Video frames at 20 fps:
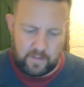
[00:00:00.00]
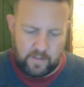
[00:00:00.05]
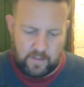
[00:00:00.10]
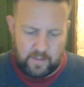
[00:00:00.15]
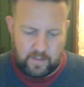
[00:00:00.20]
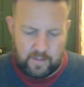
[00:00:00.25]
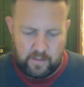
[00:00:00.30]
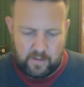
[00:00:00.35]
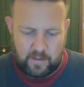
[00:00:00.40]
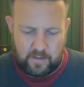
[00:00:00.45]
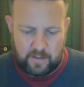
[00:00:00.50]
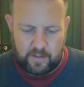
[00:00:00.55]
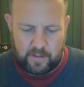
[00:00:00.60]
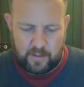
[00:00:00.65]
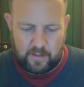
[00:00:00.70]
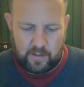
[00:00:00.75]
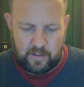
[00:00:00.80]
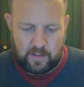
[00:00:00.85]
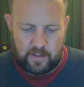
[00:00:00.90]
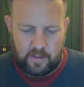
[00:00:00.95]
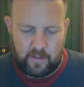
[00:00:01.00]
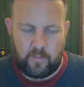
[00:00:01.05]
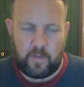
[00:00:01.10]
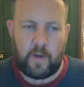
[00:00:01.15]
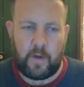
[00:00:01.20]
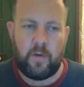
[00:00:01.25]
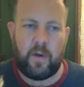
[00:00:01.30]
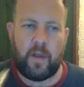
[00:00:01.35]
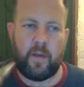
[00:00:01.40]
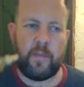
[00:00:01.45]
And it
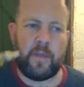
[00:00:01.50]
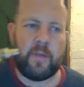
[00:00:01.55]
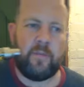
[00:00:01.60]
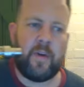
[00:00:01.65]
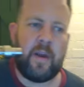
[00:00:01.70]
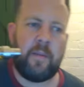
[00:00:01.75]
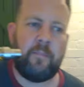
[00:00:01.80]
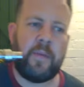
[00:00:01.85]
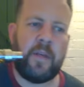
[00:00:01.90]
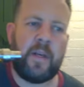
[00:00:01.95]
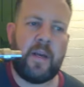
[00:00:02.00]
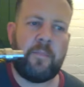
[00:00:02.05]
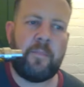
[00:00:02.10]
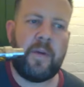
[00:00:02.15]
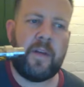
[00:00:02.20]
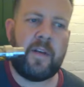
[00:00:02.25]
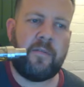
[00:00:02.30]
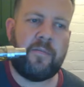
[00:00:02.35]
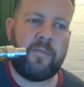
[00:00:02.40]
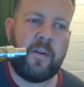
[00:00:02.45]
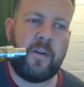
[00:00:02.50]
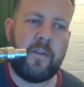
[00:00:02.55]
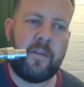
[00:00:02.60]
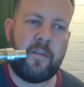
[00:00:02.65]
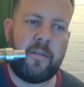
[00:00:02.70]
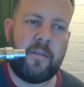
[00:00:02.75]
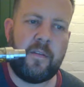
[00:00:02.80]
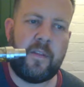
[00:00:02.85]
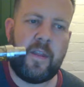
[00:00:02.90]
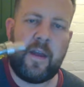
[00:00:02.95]
won't let me ramp it up any
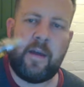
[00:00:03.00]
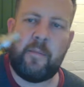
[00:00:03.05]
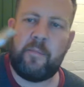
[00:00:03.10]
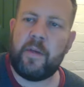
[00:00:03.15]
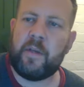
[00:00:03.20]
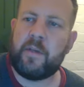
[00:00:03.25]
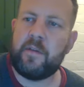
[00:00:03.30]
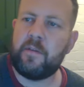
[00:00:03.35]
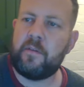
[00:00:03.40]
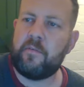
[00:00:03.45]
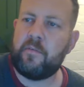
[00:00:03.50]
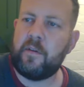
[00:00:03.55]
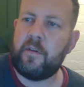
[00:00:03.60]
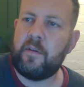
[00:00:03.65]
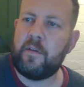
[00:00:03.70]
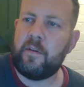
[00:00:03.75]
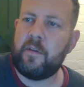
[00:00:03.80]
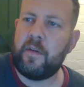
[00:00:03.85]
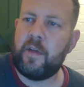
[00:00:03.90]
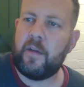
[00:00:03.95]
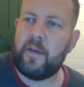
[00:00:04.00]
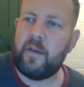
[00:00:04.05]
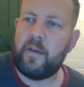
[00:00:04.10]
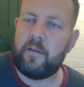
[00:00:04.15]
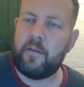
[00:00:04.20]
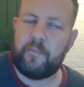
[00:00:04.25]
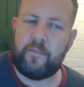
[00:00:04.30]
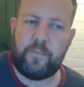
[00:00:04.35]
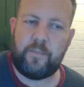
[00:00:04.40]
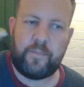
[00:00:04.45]
further than that because of
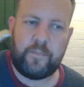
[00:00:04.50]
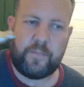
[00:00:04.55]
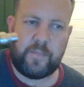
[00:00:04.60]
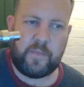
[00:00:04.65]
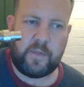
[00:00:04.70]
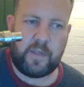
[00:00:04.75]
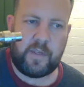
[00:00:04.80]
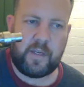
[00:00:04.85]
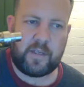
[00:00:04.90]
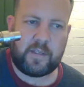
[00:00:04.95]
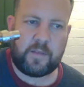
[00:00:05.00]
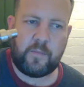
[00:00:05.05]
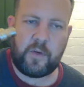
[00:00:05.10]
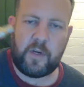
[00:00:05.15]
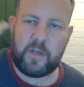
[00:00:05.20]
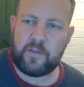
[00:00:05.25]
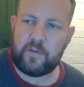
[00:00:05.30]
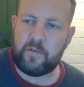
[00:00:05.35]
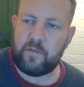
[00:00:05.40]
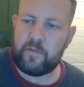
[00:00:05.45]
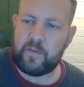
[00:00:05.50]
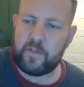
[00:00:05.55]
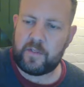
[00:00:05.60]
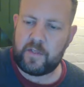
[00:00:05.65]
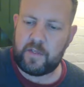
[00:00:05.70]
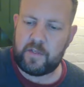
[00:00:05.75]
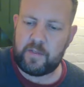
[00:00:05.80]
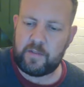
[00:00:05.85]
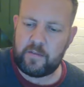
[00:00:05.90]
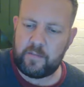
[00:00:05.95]
the atomizer,
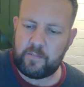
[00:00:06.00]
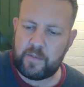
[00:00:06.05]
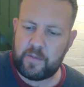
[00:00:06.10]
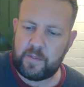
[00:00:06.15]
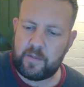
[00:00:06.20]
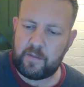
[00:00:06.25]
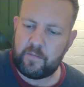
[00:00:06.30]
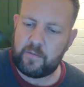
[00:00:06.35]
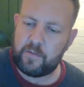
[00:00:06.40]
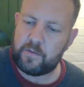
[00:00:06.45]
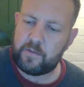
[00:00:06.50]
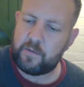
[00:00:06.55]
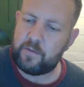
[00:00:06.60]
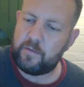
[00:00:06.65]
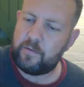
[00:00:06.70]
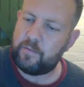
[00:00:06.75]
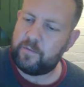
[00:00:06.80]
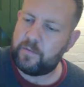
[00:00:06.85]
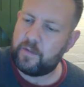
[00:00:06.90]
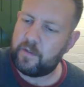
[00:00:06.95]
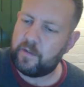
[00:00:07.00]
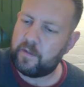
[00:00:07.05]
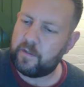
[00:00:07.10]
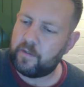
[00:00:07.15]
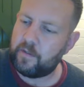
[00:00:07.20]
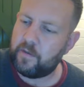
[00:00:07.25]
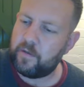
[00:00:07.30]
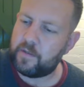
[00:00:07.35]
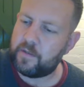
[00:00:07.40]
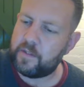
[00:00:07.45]
obviously. Depending what you've
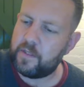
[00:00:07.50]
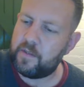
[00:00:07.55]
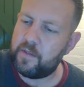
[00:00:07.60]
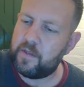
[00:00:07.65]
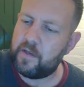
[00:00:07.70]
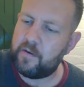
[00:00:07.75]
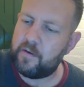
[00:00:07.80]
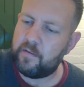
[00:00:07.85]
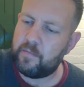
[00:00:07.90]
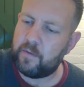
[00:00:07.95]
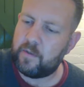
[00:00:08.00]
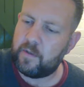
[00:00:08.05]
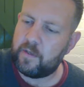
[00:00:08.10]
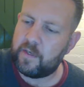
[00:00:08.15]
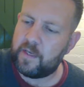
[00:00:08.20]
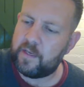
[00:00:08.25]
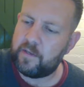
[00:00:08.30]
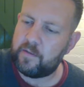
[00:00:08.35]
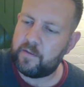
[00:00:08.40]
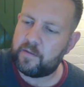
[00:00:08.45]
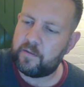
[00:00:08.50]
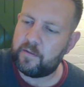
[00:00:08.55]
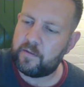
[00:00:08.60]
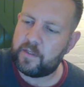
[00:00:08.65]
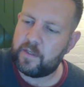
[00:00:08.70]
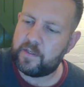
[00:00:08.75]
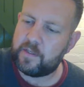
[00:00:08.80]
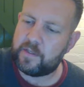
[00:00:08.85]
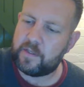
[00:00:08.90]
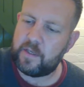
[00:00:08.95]
got in there, it will allow you to
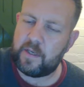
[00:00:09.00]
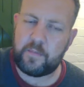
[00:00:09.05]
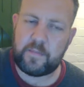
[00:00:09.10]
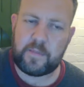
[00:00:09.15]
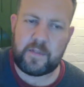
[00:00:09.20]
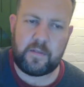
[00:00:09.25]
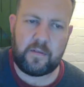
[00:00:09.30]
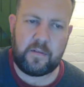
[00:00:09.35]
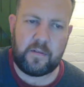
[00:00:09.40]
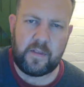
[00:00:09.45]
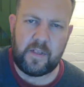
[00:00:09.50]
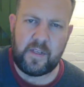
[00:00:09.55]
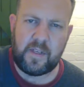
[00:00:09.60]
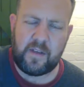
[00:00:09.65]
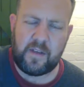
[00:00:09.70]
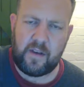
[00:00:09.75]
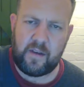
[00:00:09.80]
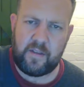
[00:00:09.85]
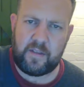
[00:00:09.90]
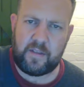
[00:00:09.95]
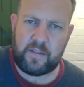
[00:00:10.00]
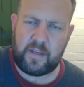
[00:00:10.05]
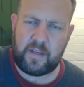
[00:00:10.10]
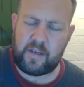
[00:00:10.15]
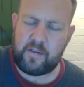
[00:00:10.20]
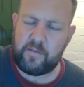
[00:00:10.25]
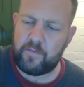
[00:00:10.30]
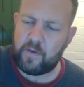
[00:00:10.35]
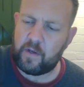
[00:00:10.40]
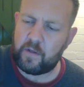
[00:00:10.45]
adjust it up to, I think it's
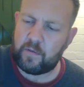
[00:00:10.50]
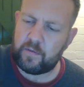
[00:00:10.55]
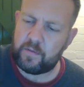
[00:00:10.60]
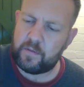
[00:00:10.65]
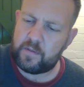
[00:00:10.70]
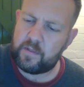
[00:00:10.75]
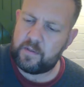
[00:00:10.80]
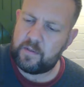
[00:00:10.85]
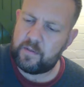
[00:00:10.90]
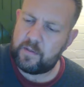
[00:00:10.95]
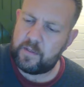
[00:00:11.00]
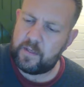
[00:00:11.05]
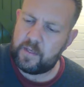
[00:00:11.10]
8 volts.